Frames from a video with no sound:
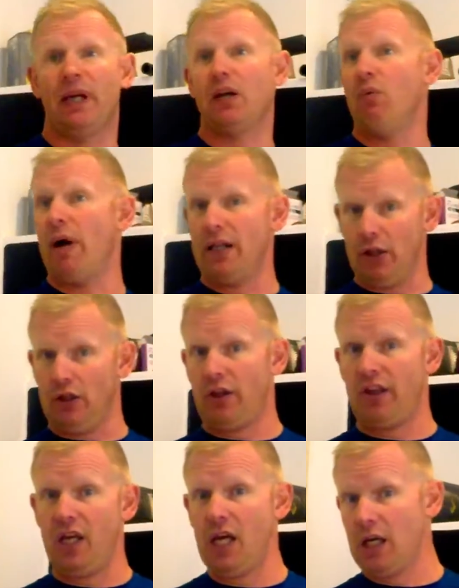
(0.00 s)
pick a weight that you
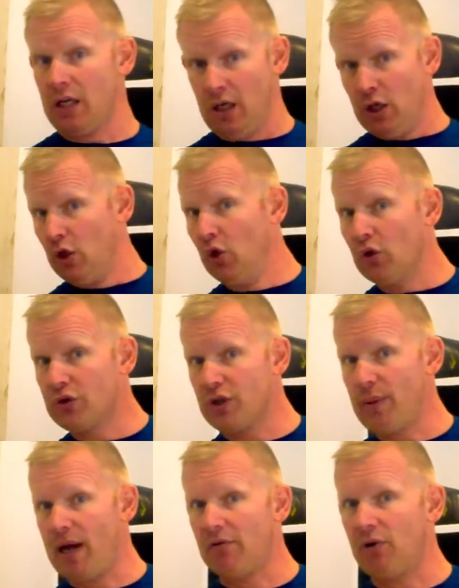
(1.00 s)
think looks
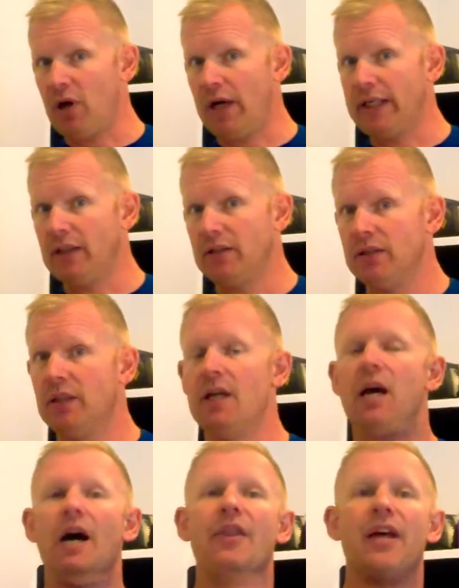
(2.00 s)
about right,
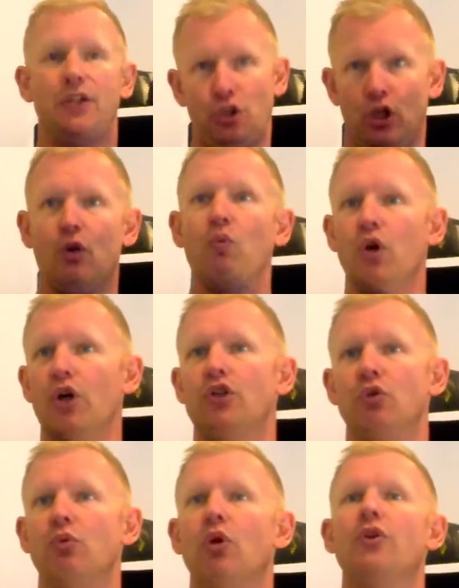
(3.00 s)
and then you're going to work
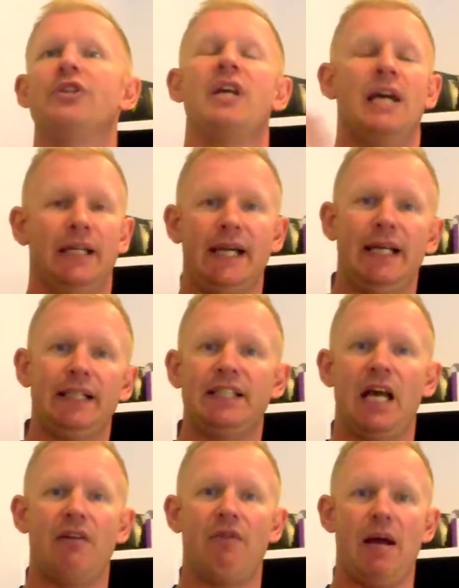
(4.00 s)
towards getting
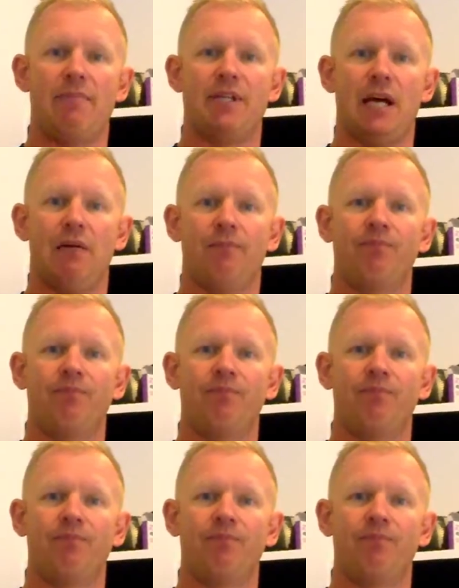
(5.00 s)
10 reps out.